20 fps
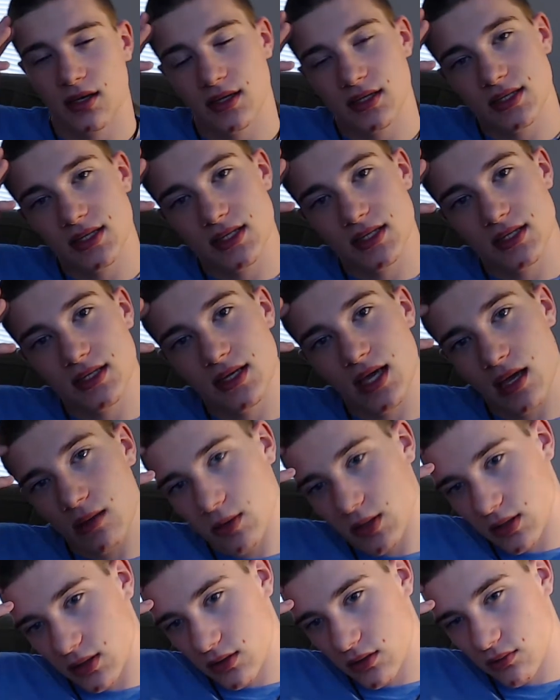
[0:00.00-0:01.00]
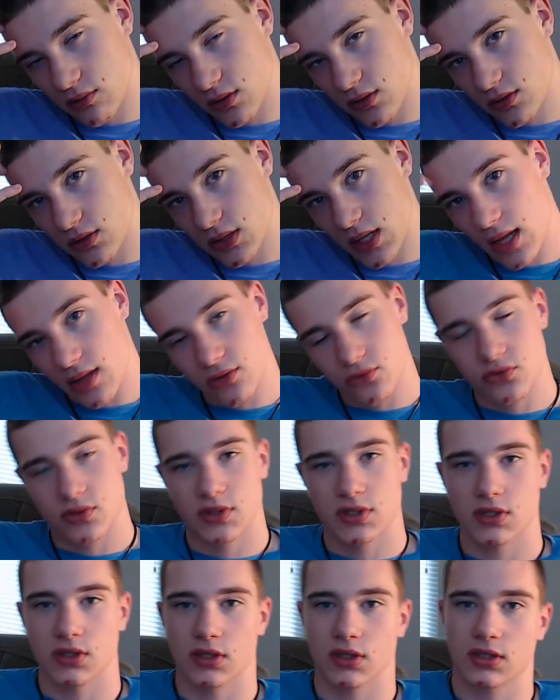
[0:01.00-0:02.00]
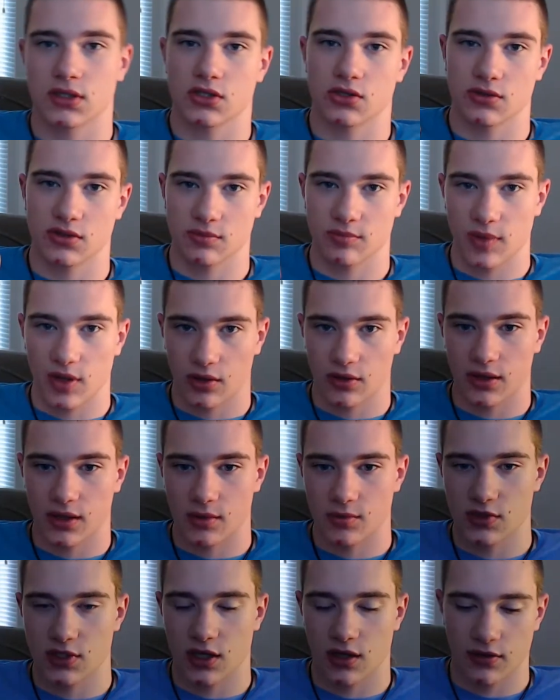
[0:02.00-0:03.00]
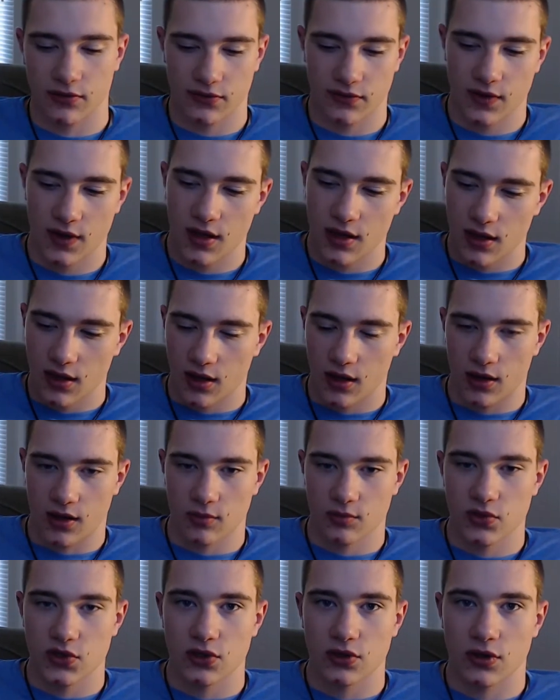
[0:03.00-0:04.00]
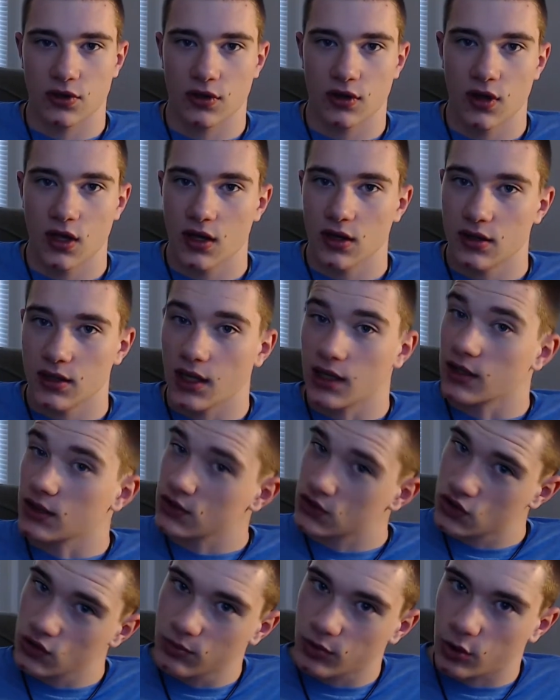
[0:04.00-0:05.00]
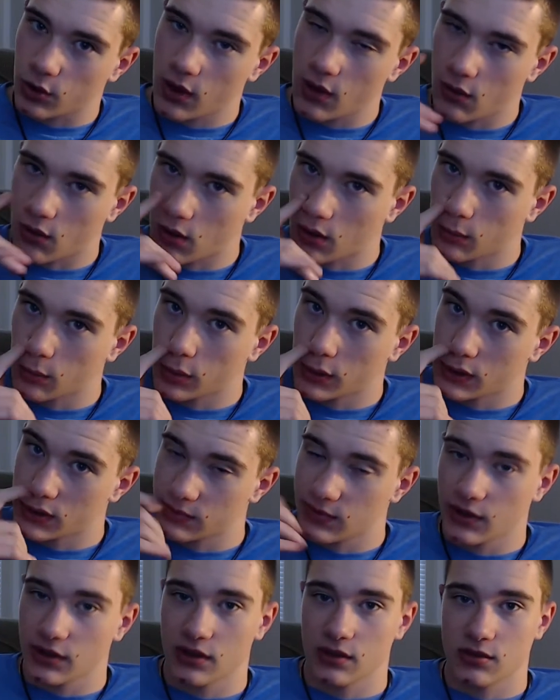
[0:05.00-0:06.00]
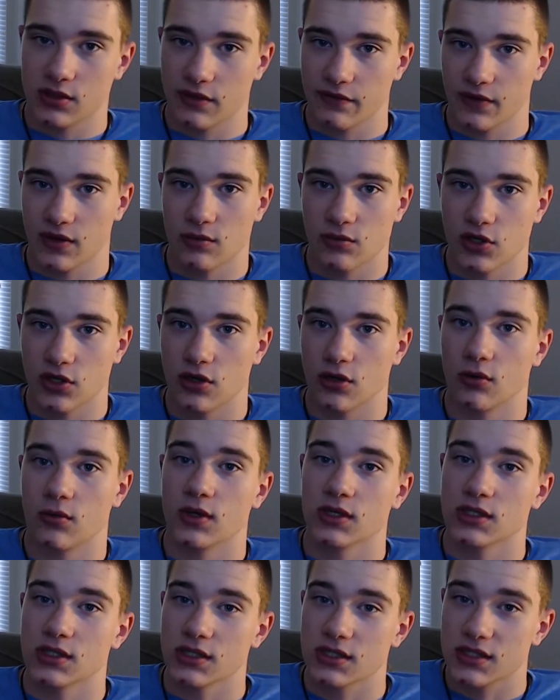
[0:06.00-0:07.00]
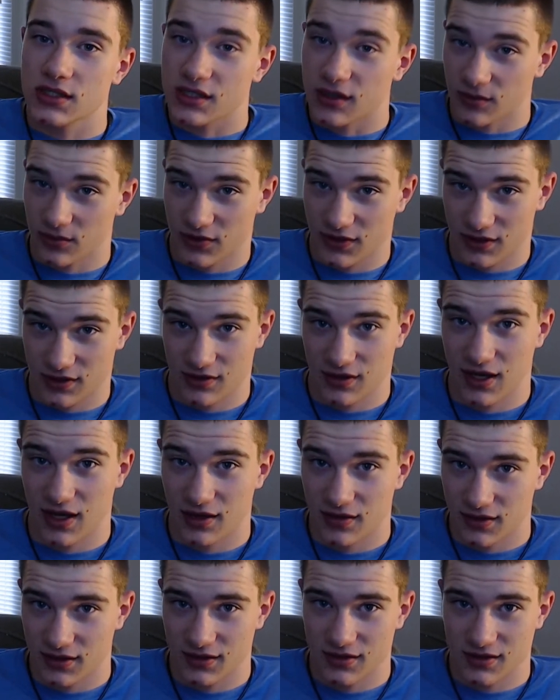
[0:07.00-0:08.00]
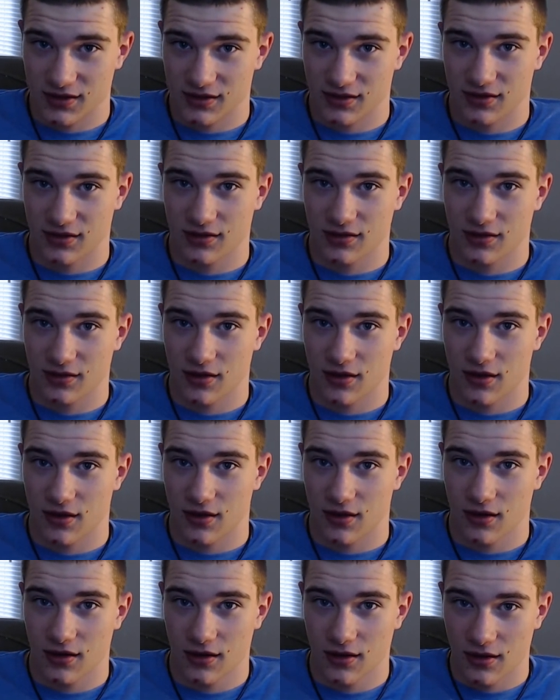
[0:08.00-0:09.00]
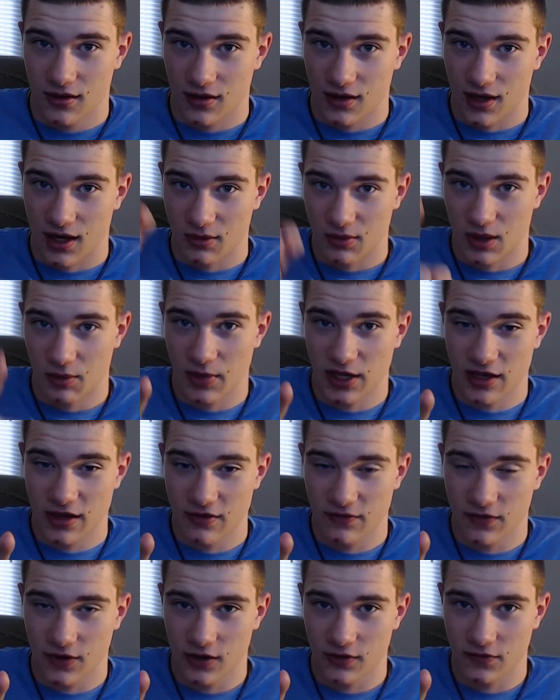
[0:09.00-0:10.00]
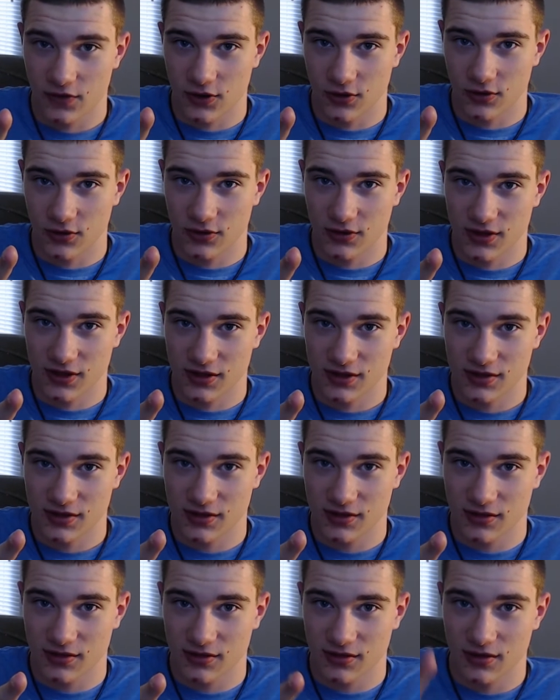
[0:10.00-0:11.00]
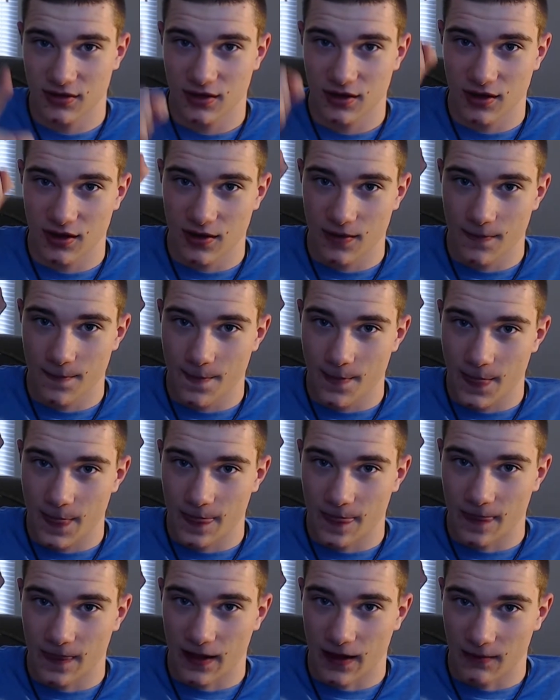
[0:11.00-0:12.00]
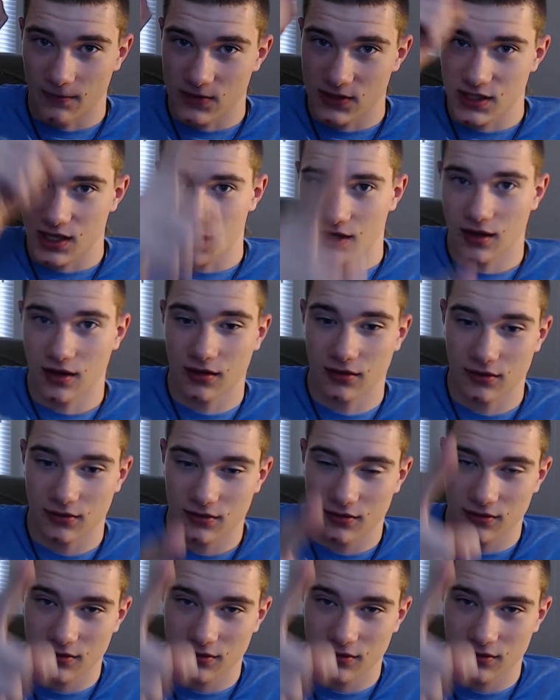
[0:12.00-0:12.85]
he came into $300 recently, so he's building himself a computer. Not a super great one, but he's building himself a computer, which is something, at least. I'm not making fun of you, Lucas. I'm saying,